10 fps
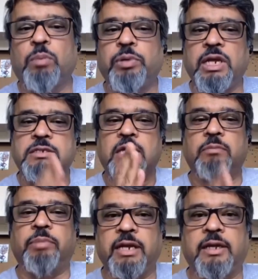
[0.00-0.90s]

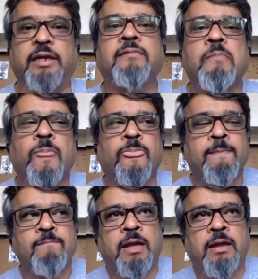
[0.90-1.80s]
and people who
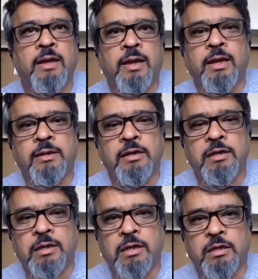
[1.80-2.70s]
want to think
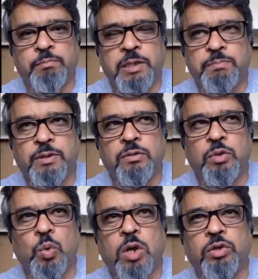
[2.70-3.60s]
about the
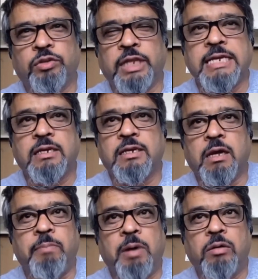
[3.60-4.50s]
platform.
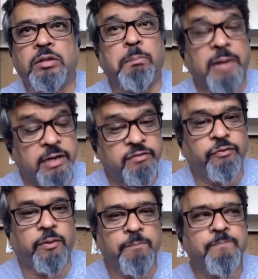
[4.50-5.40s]
So
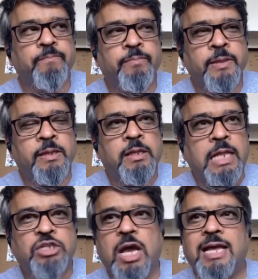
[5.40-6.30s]
that is something
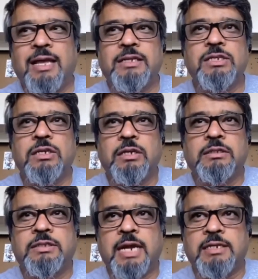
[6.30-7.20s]
that they will always
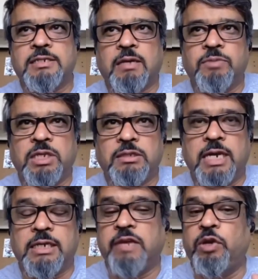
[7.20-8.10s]
continue to
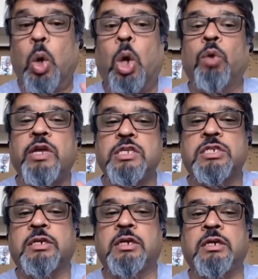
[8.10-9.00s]
think because they
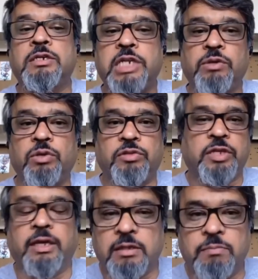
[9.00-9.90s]
will always offer
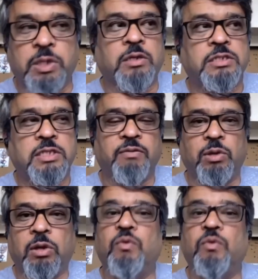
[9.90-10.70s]
the